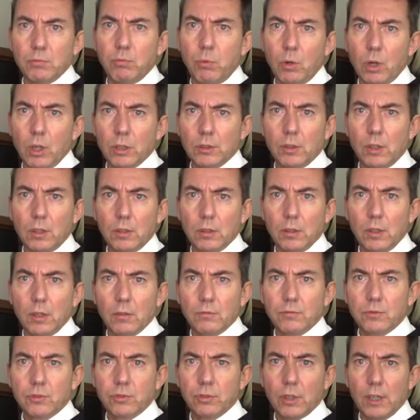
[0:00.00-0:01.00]
one
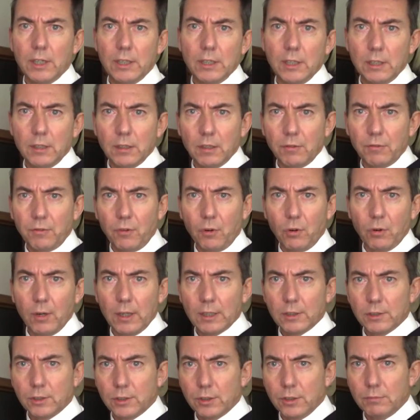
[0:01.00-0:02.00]
of trading the
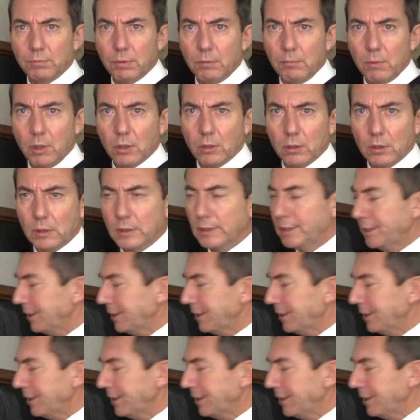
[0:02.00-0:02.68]
Forex Super Model.